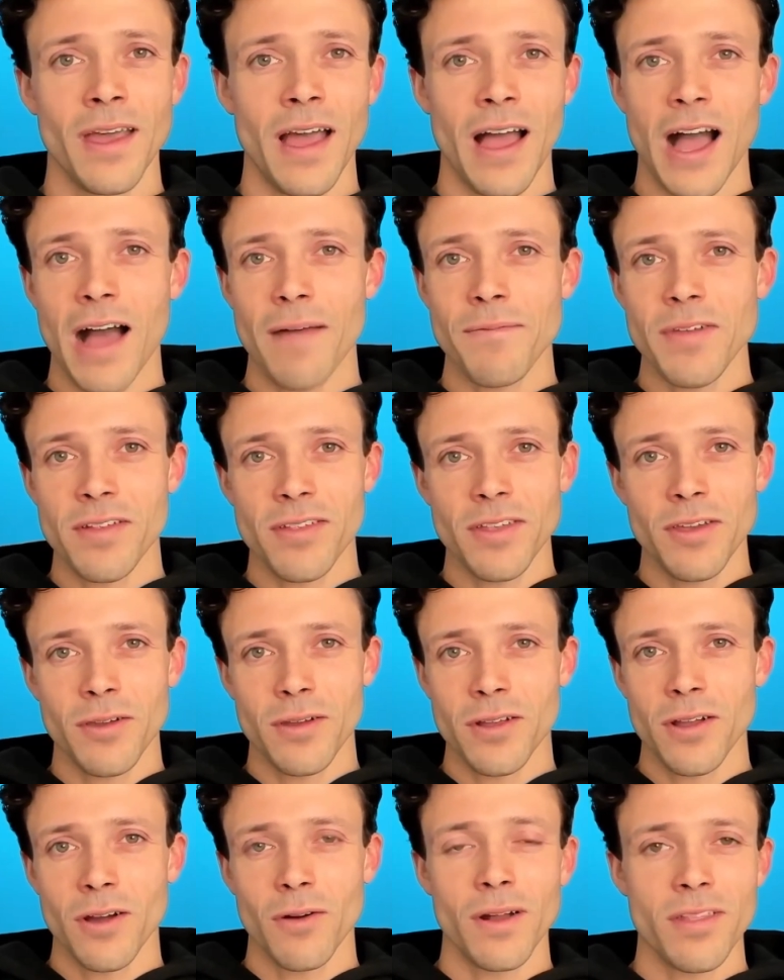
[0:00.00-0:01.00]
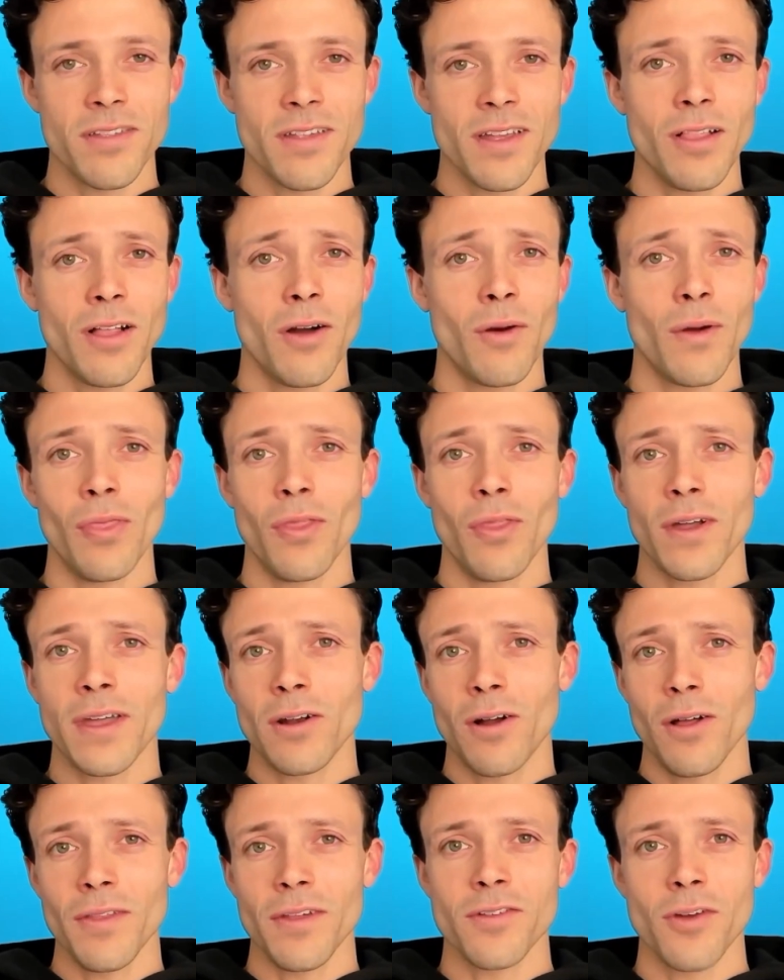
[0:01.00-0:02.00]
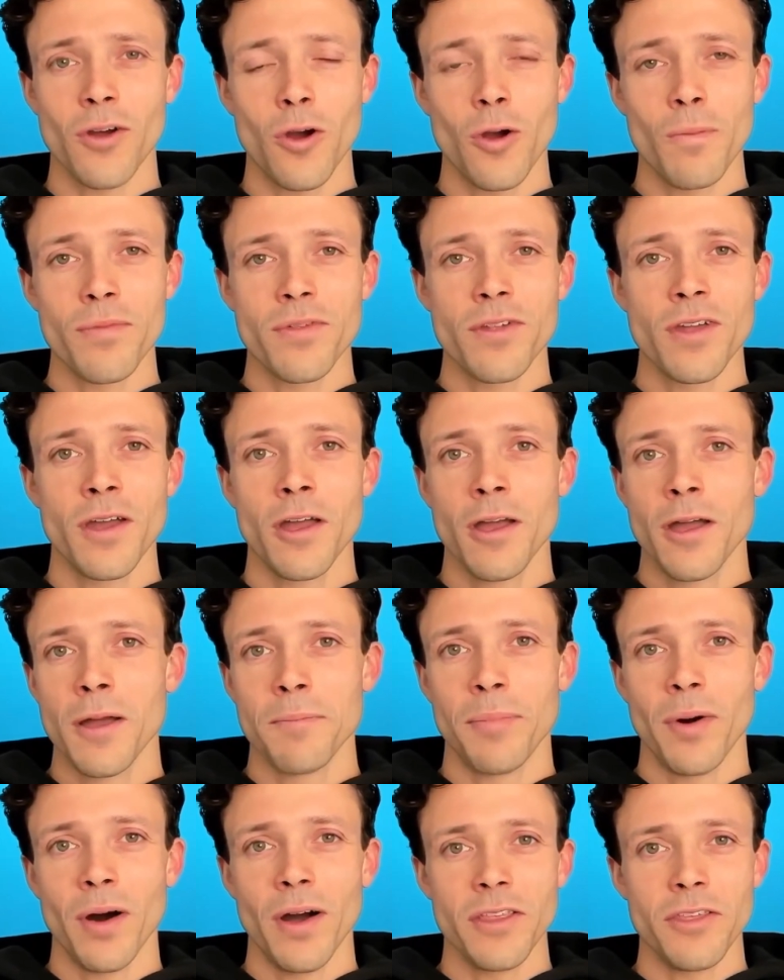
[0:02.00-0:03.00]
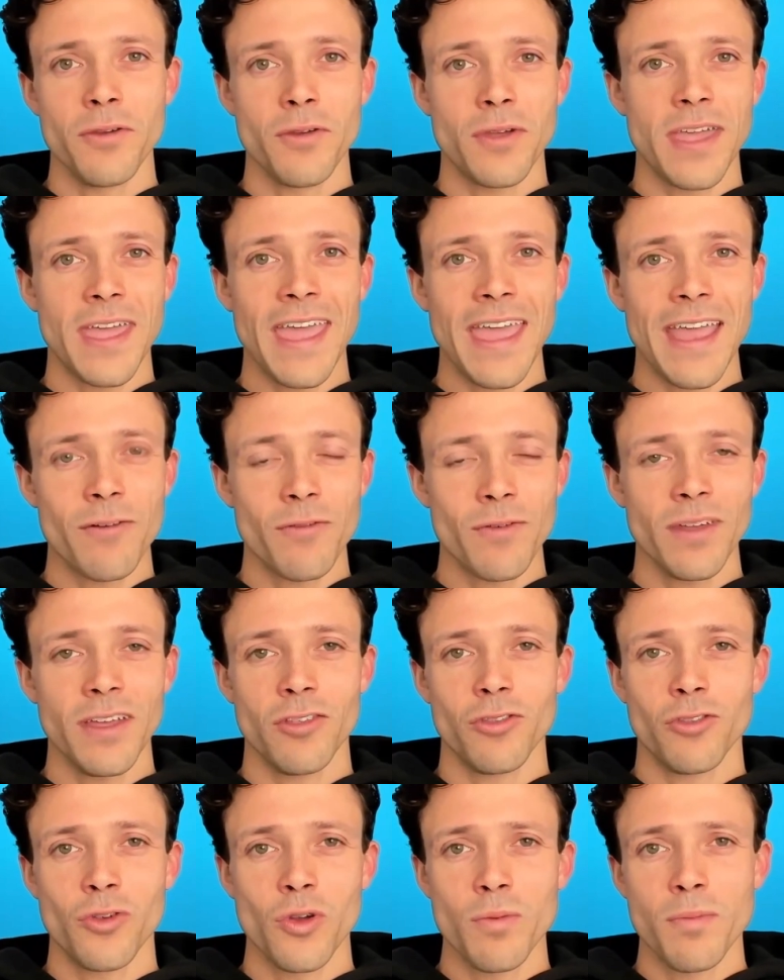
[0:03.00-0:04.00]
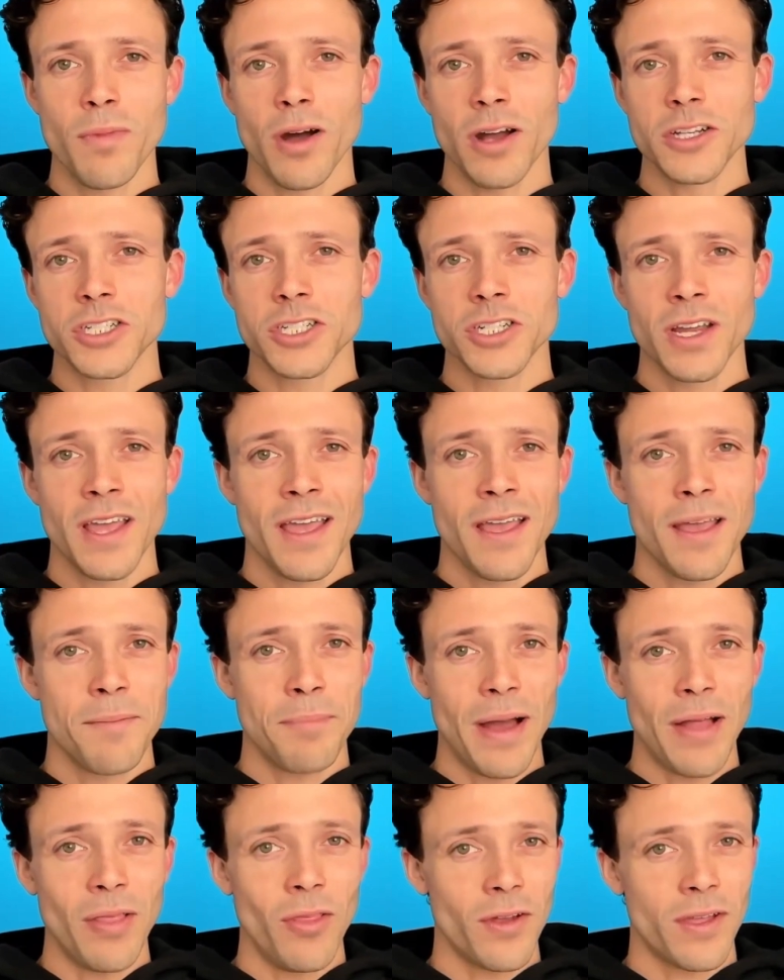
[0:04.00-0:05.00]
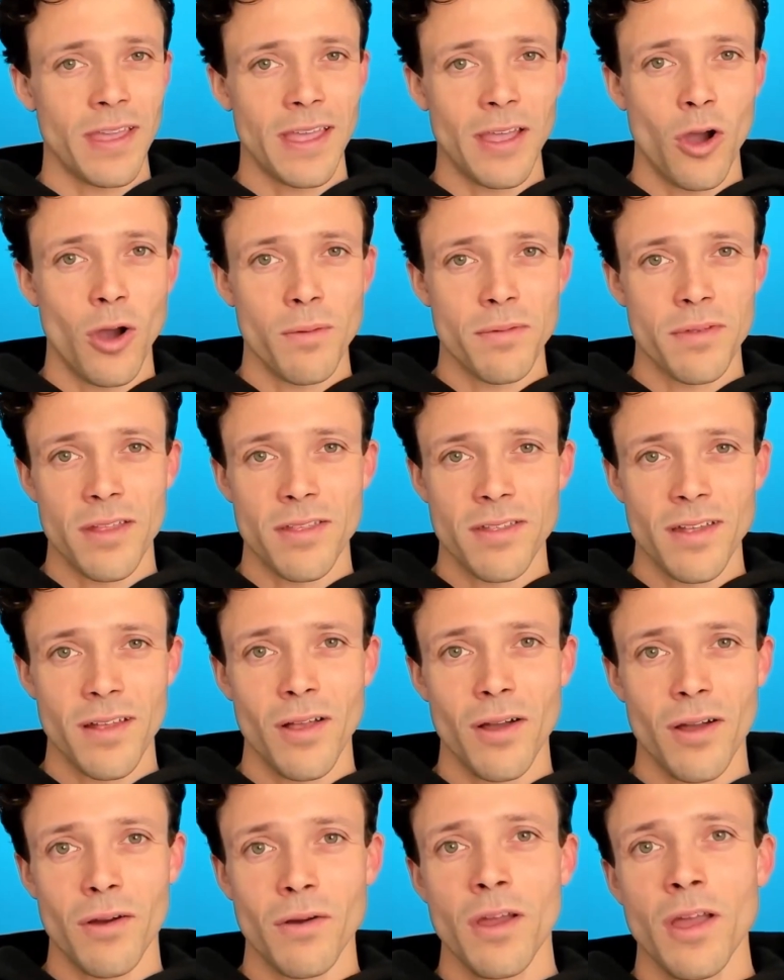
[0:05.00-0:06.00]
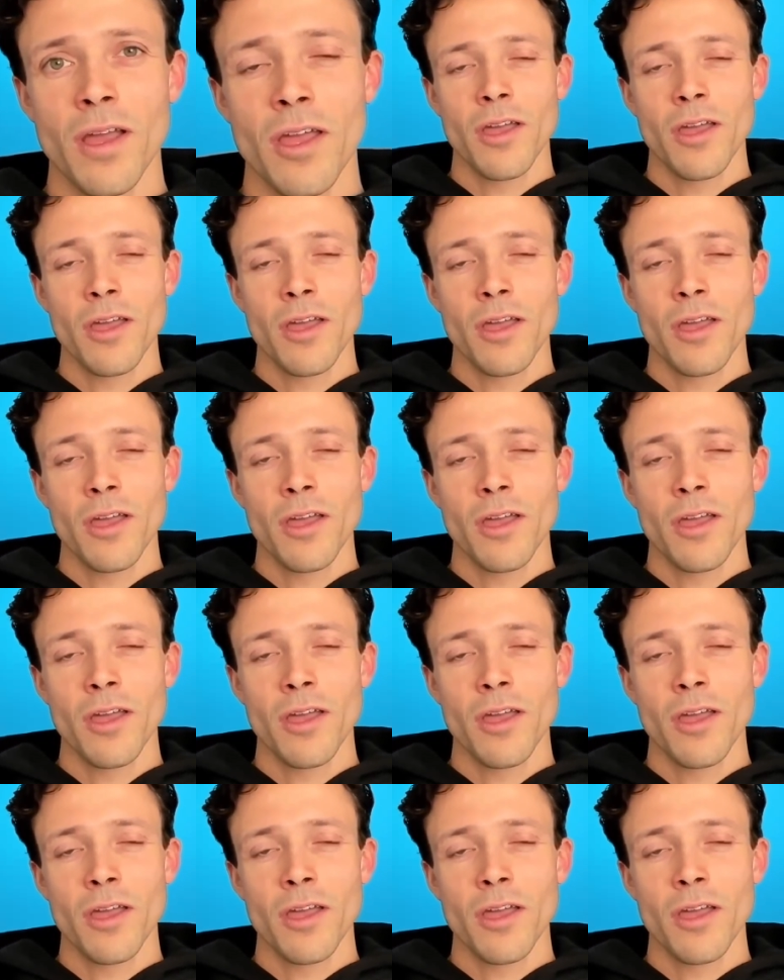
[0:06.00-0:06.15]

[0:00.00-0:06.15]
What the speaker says: Obviously, you can go on Zillow and look at all these homes, but you can't really do much by looking at homes on Zillow.